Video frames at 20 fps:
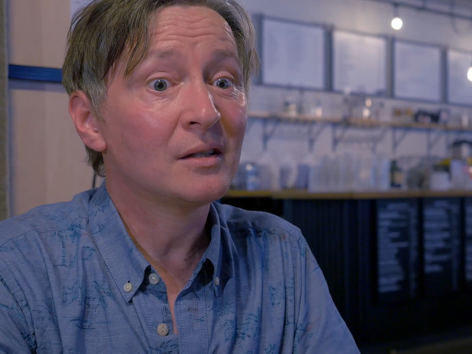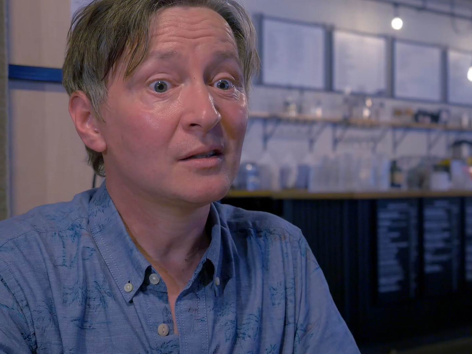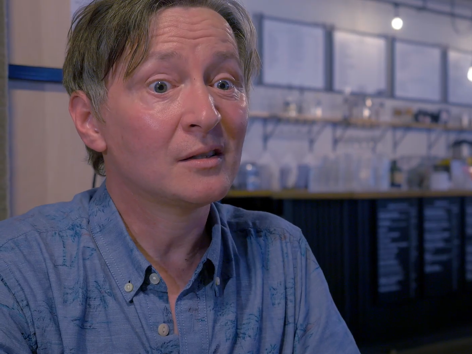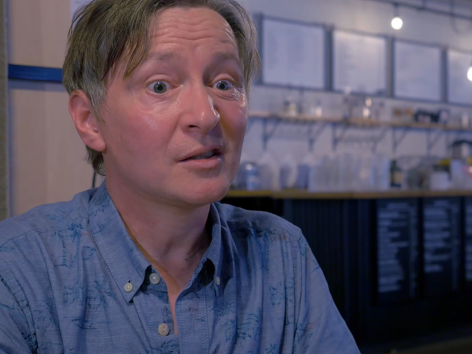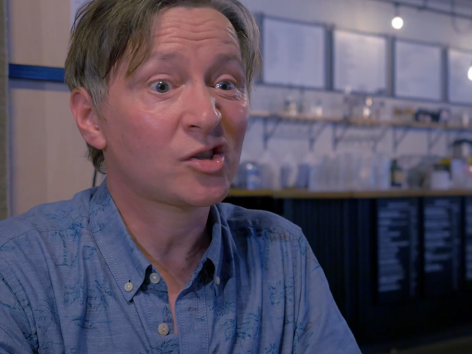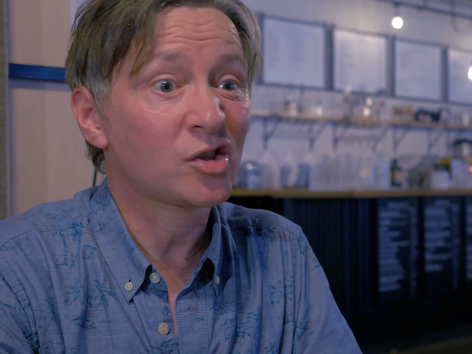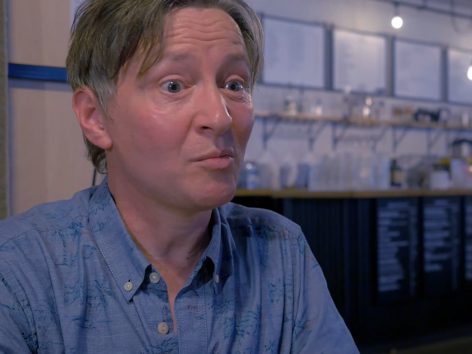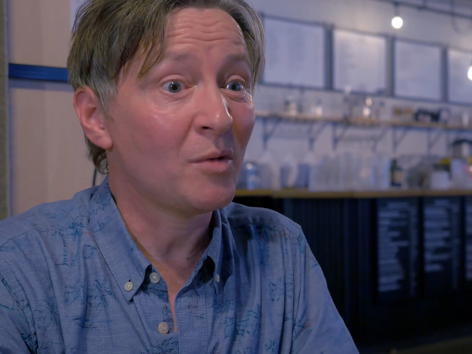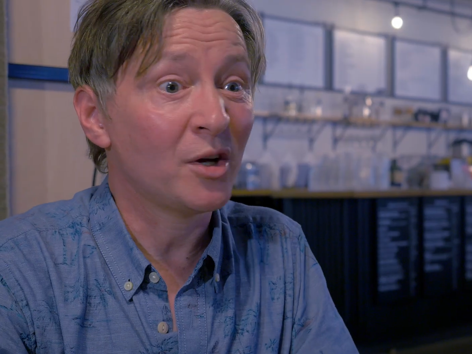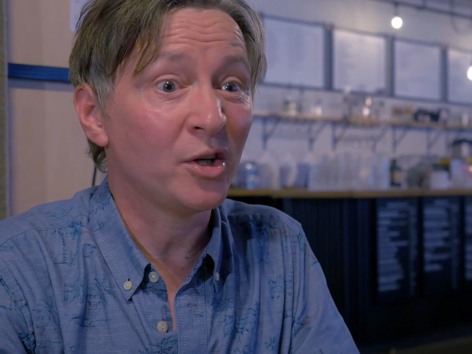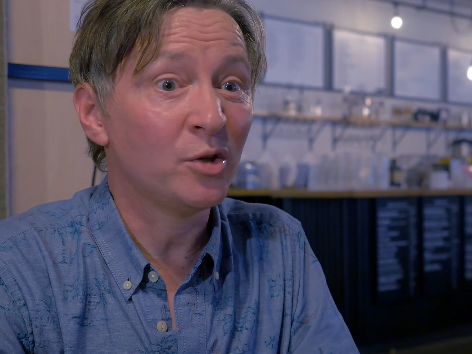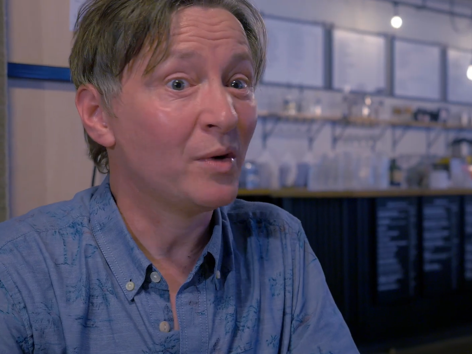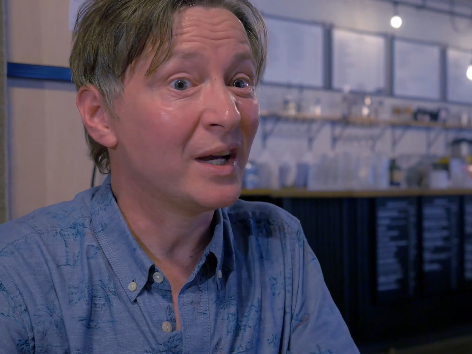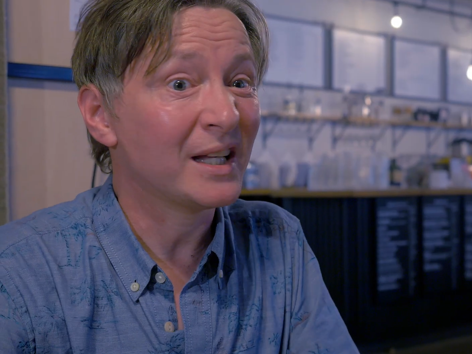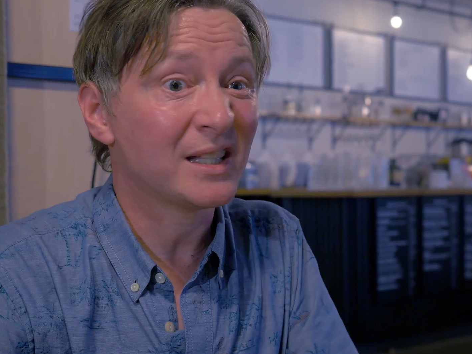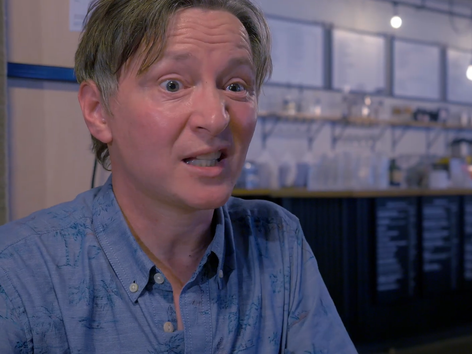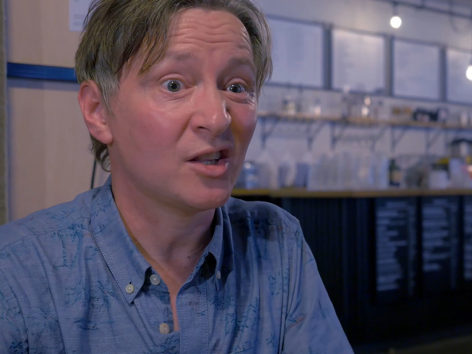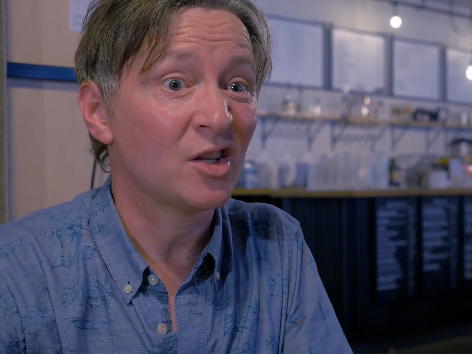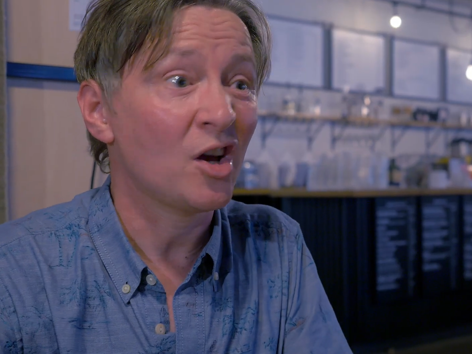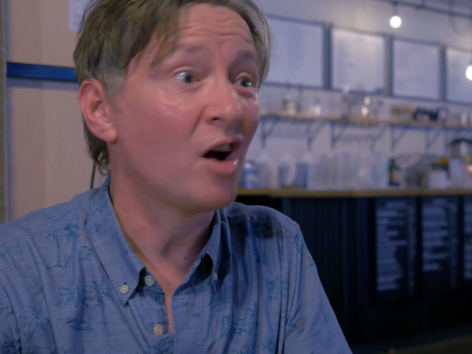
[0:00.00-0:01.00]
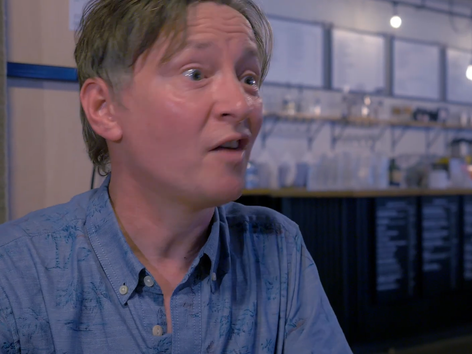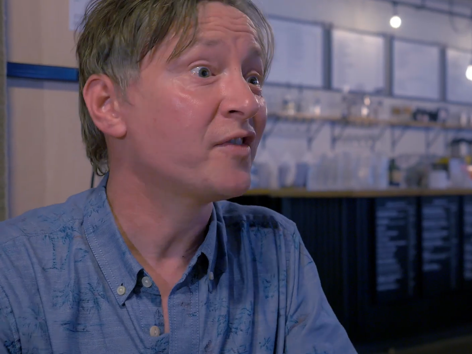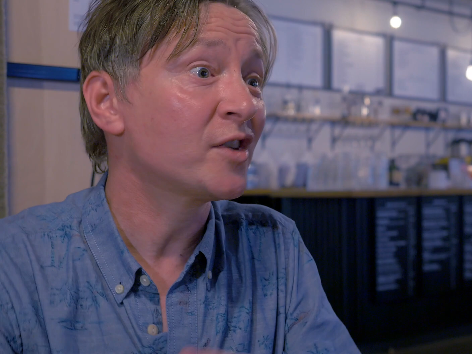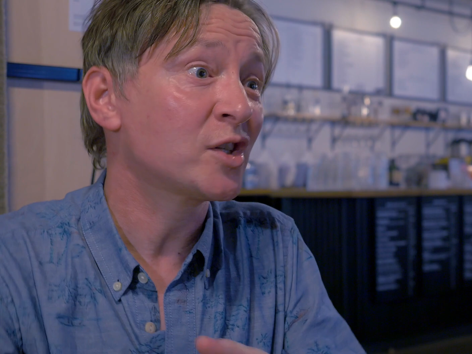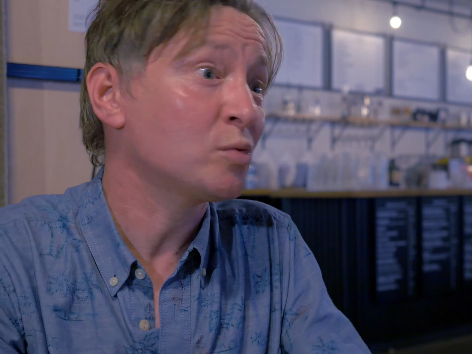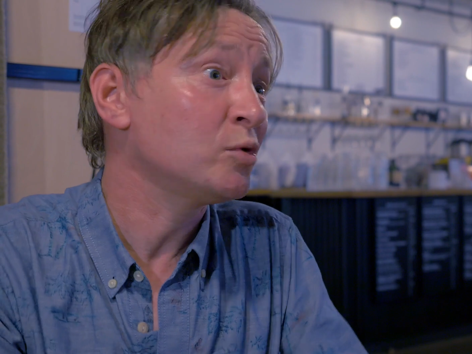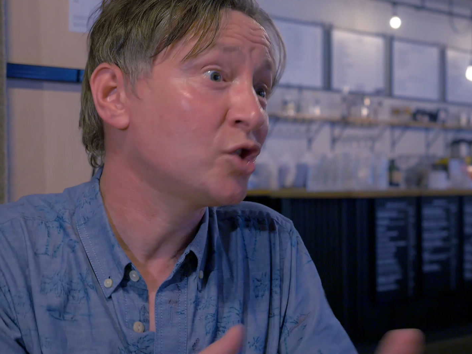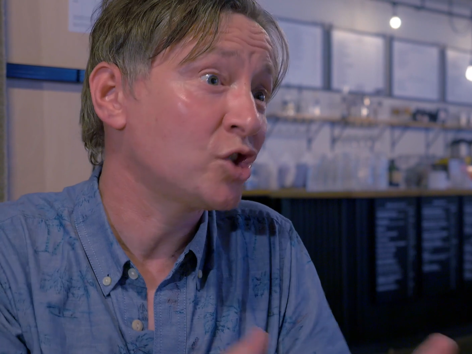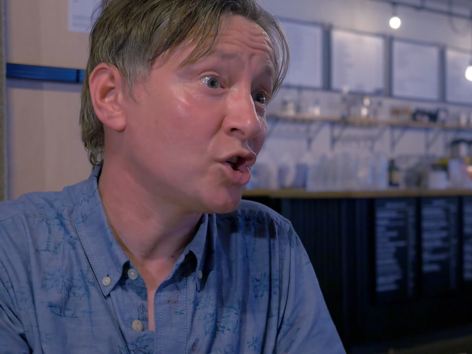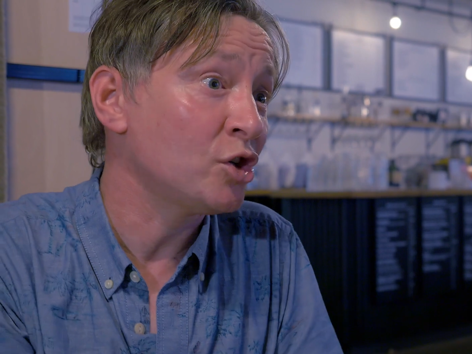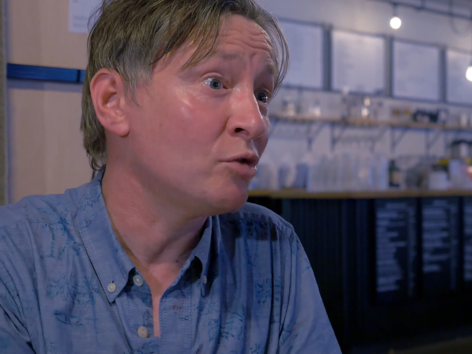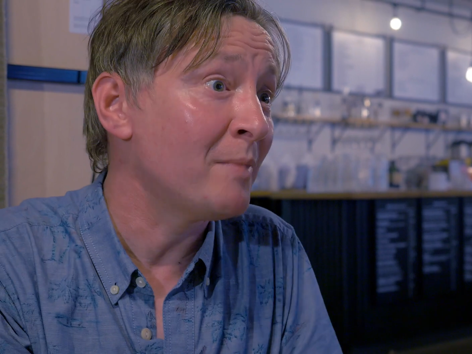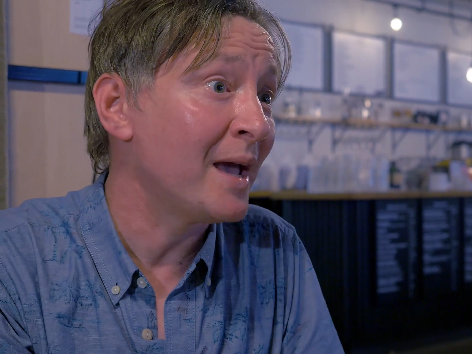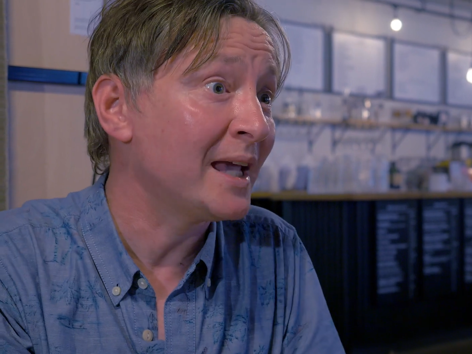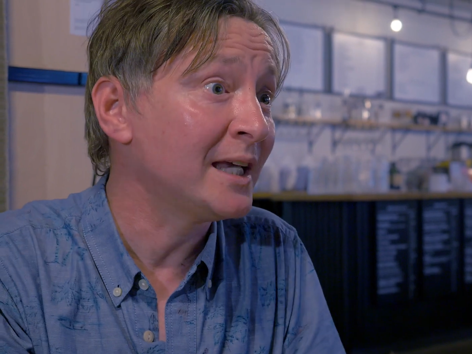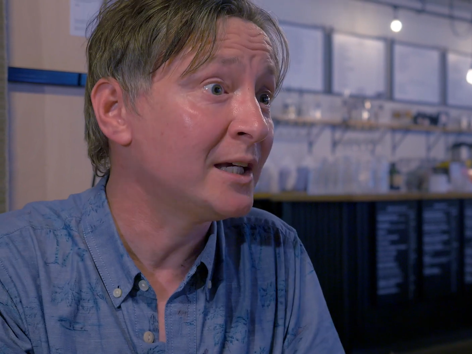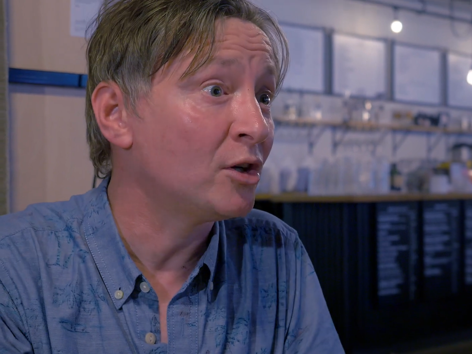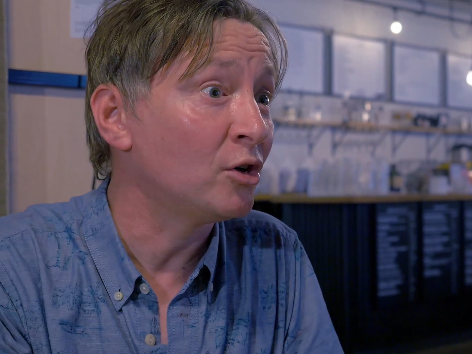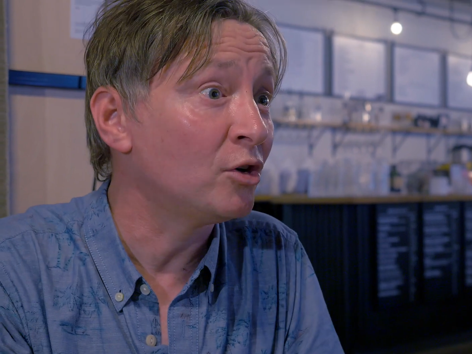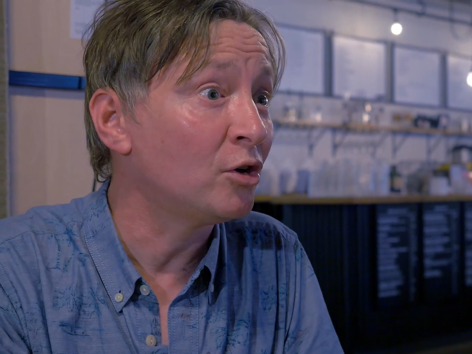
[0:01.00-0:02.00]
someone who worked in the office would do
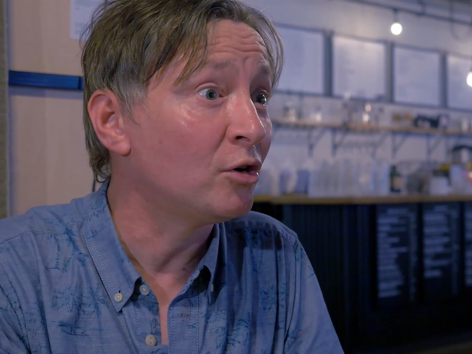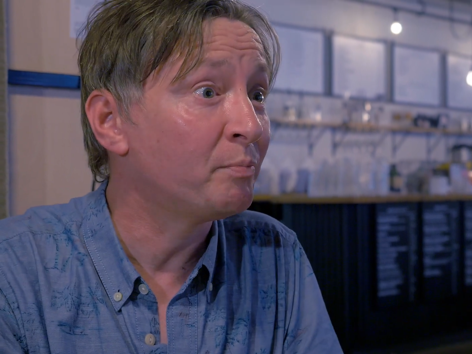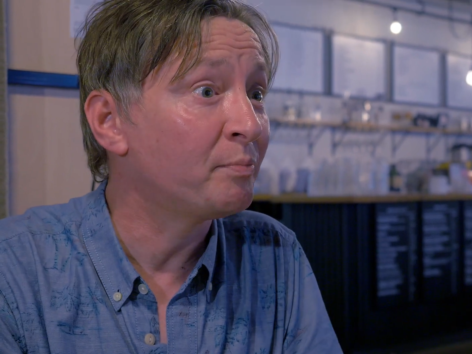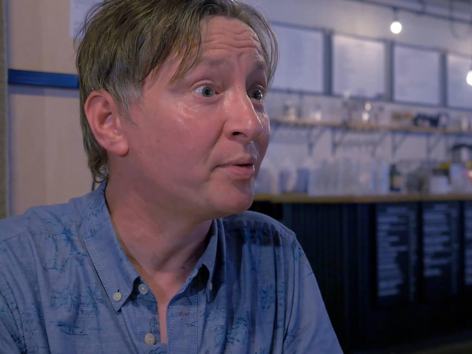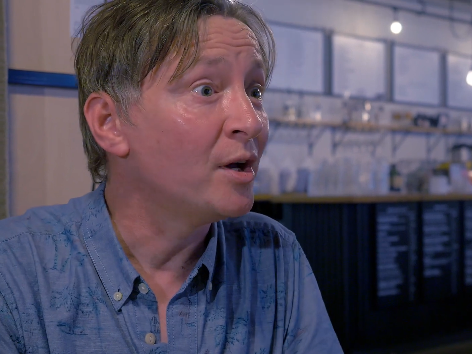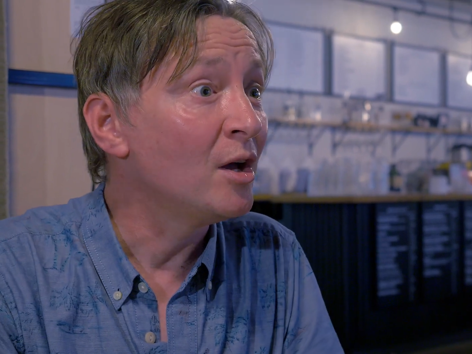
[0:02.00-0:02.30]
makeup